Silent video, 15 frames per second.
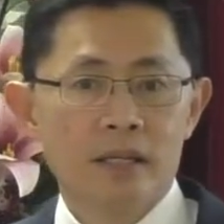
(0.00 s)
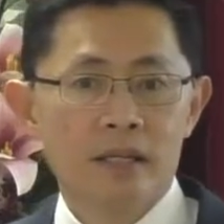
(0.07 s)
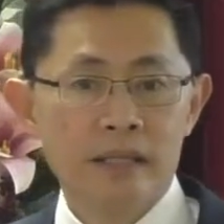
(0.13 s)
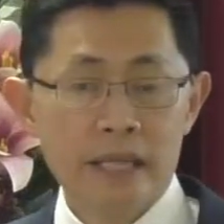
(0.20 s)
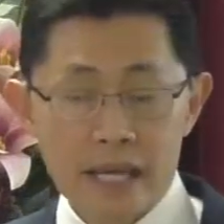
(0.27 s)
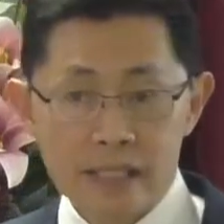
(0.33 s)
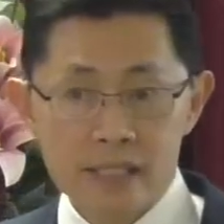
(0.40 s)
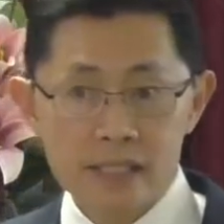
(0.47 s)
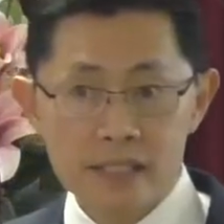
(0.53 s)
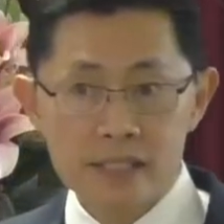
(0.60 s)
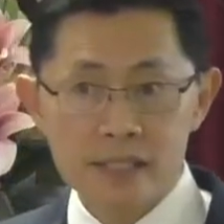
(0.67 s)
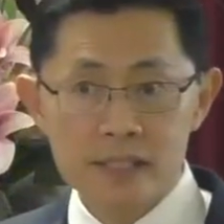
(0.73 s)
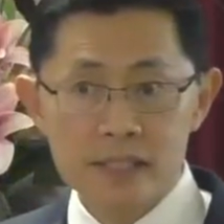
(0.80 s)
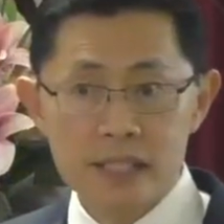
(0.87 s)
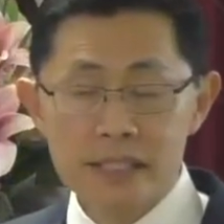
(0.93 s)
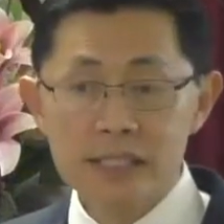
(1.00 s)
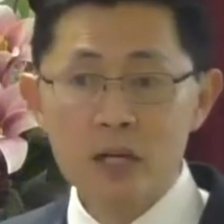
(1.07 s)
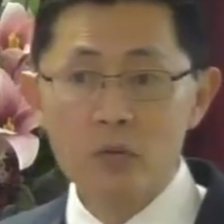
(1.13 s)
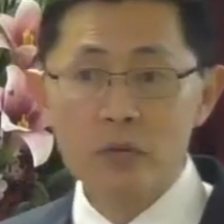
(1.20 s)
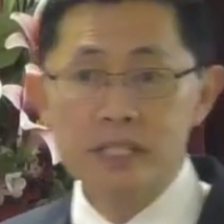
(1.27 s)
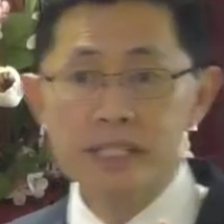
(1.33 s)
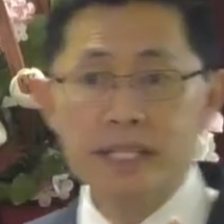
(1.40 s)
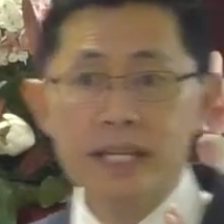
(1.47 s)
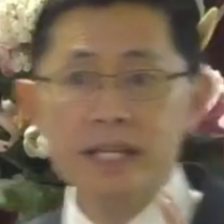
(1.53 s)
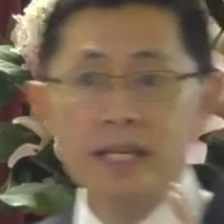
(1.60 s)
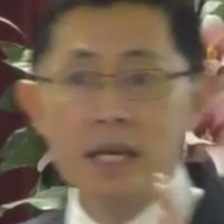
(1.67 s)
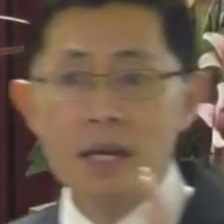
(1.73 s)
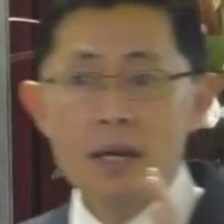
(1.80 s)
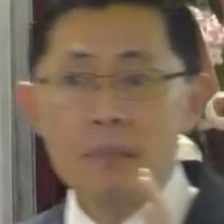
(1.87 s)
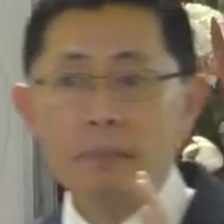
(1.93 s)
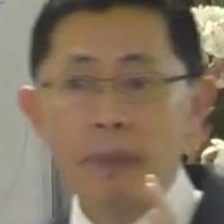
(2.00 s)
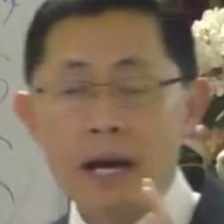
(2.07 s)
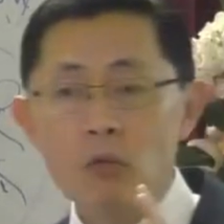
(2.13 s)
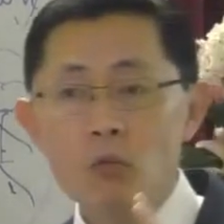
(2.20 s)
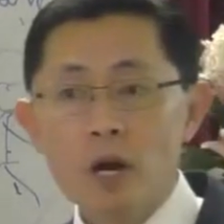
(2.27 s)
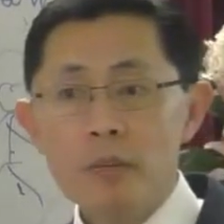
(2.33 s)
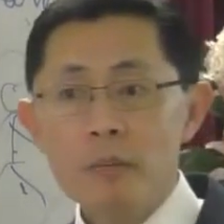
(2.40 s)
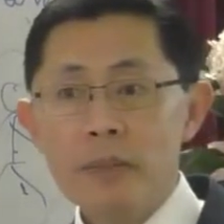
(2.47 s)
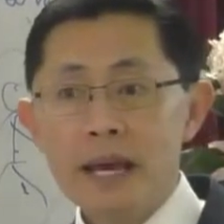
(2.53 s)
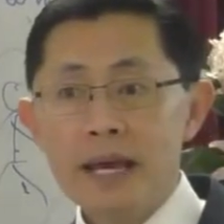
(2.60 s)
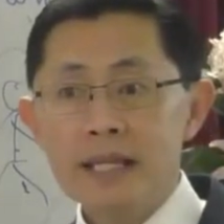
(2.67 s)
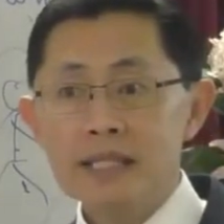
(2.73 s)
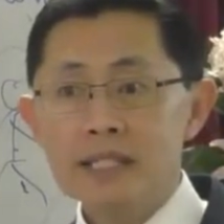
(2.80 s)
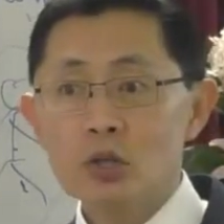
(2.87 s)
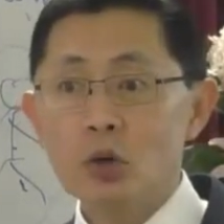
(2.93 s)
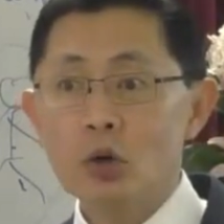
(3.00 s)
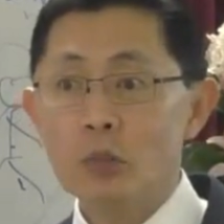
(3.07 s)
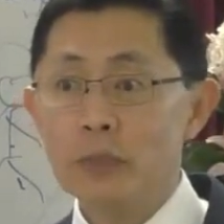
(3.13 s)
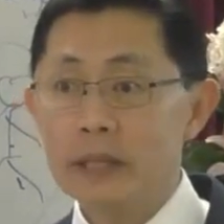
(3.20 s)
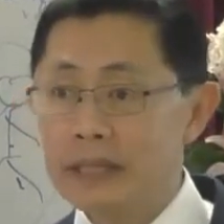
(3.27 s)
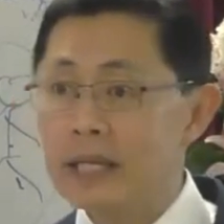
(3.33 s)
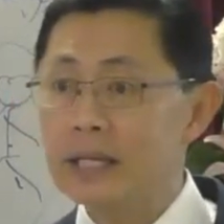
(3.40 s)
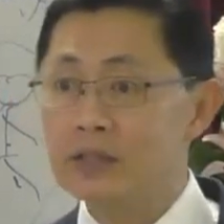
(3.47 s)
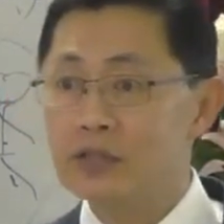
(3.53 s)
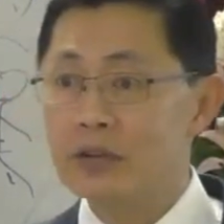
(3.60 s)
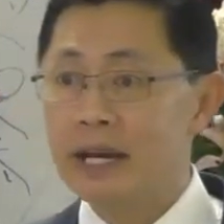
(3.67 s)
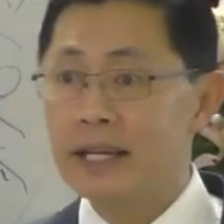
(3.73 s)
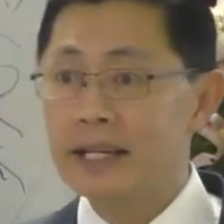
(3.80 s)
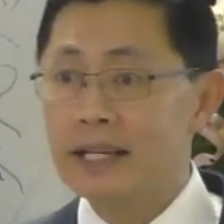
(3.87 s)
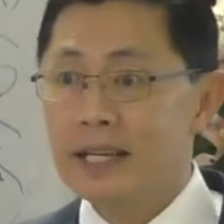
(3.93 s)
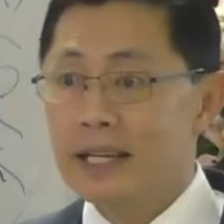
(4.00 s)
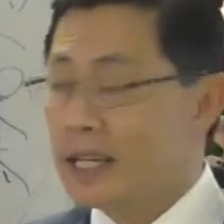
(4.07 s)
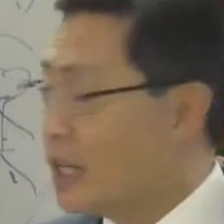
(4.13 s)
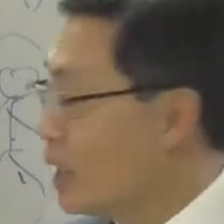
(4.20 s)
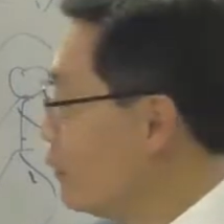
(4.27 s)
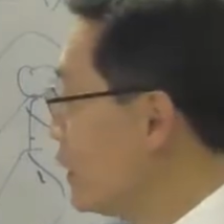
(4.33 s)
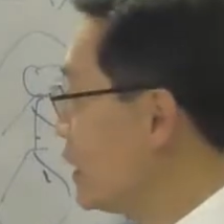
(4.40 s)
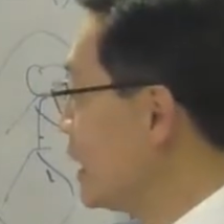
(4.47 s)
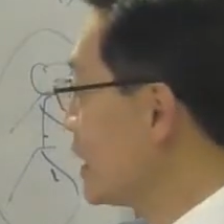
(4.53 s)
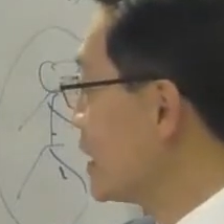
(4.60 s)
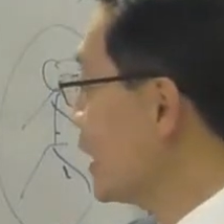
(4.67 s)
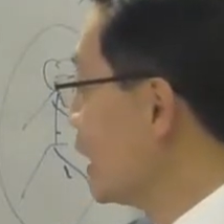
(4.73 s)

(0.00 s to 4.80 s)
Yes. Just now we said by one man's obedience, right? If he just